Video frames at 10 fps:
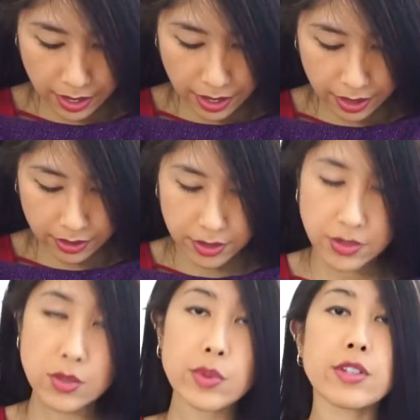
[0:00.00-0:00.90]
And this
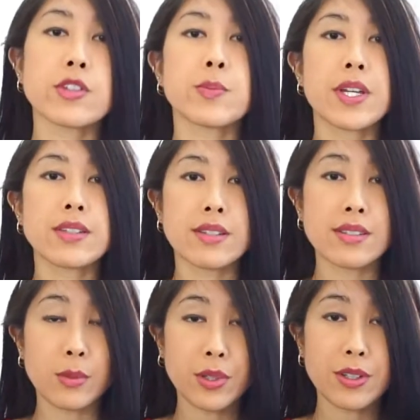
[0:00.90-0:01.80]
is one of those pieces
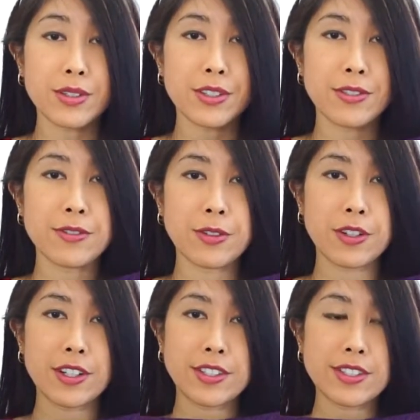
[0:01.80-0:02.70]
that will look good
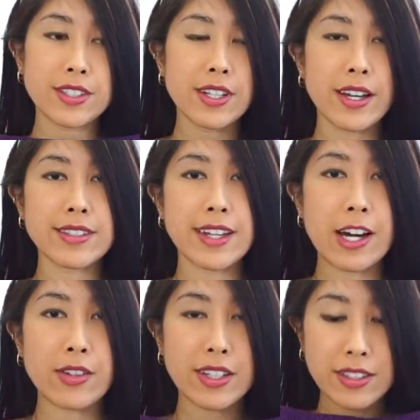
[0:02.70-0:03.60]
for just a nice
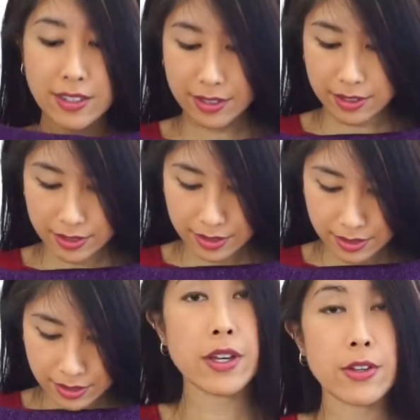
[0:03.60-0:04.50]
outing.
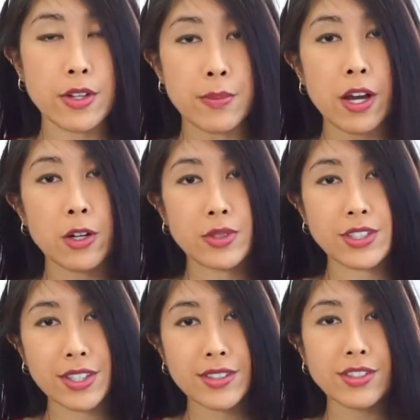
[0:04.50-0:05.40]
You can pair it with
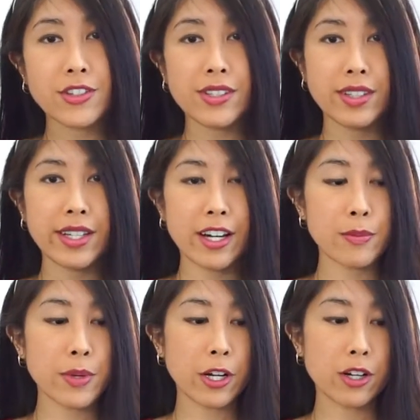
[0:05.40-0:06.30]
jeans to dress it down,
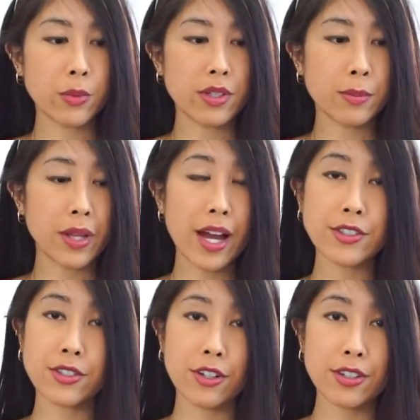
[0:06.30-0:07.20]
pair it with a black
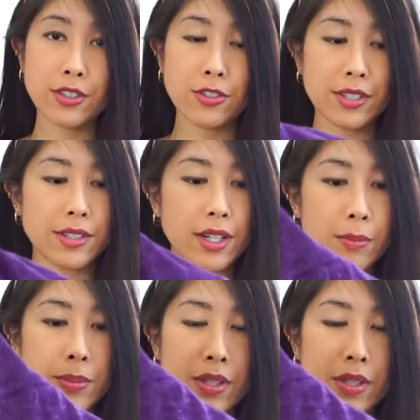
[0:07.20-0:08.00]
skirt to dress it up.